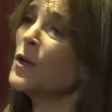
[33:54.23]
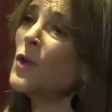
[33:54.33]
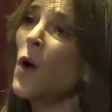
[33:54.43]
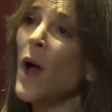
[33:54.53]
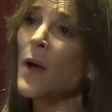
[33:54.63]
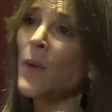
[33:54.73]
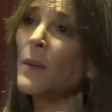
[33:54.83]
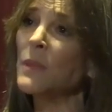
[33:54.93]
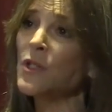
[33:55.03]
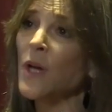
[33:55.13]
You know, I
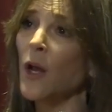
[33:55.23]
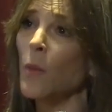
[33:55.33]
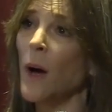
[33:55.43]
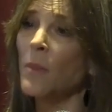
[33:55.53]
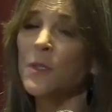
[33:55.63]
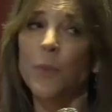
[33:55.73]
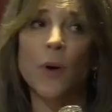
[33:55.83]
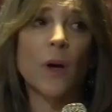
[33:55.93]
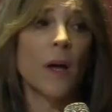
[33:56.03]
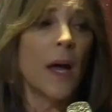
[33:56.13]
read Michelle Obama's
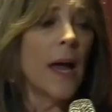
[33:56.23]
book,